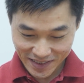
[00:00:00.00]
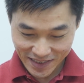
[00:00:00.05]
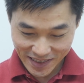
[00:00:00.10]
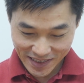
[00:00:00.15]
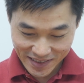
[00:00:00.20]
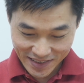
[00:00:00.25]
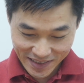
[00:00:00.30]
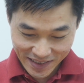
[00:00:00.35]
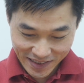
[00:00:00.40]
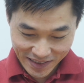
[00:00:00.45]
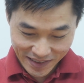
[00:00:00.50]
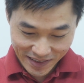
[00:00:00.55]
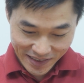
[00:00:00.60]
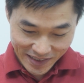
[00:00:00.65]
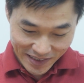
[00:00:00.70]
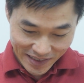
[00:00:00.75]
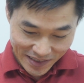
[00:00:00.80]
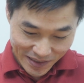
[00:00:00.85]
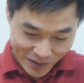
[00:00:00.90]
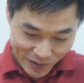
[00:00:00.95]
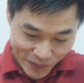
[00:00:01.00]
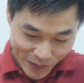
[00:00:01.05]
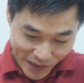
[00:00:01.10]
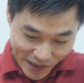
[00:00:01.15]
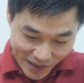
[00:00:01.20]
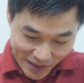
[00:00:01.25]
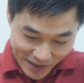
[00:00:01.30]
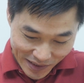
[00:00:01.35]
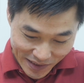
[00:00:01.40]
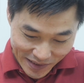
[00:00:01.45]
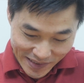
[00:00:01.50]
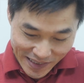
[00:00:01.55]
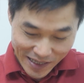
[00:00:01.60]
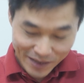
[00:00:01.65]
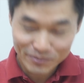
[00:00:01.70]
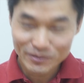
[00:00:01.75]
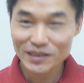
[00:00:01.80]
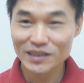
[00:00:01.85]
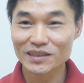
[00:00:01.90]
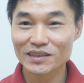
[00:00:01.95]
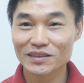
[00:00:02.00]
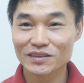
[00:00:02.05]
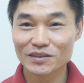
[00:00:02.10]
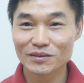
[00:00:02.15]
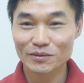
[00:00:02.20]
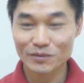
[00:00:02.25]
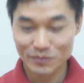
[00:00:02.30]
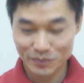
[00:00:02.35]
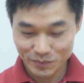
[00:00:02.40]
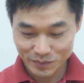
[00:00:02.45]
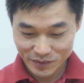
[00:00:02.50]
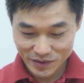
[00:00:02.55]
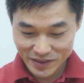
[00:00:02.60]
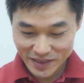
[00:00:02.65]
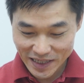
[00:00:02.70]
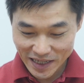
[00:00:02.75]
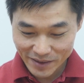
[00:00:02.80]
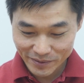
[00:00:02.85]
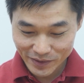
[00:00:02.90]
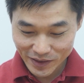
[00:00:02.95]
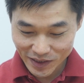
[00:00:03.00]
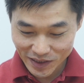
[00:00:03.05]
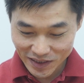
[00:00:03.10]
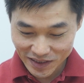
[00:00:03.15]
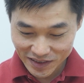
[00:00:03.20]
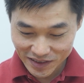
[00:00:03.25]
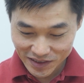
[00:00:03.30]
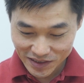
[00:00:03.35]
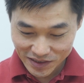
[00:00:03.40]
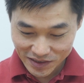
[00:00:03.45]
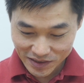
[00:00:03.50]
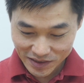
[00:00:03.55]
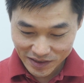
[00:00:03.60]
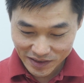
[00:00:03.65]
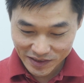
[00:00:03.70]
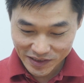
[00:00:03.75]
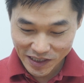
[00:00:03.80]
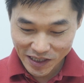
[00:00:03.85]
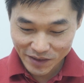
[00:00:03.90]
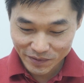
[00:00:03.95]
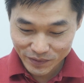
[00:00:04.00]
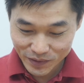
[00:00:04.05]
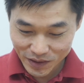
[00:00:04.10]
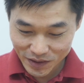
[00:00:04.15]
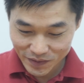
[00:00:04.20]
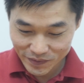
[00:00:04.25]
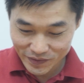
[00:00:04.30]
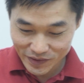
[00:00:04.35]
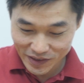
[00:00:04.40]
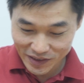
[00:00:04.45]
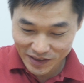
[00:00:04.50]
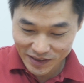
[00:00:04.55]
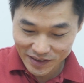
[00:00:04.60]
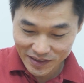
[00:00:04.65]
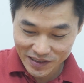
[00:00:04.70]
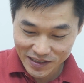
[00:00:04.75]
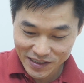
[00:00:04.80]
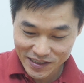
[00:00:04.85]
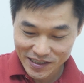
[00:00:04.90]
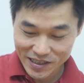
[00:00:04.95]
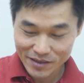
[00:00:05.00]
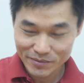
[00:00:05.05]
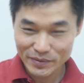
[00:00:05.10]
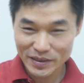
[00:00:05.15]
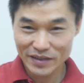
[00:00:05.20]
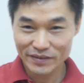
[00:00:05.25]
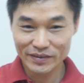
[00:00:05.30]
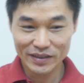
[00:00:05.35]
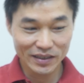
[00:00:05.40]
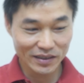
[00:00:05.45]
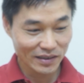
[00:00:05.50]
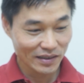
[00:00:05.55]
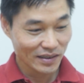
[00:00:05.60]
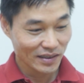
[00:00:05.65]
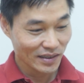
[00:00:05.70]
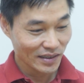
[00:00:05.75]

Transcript: It's a quick adapter to snap on top of the DJI Mavic,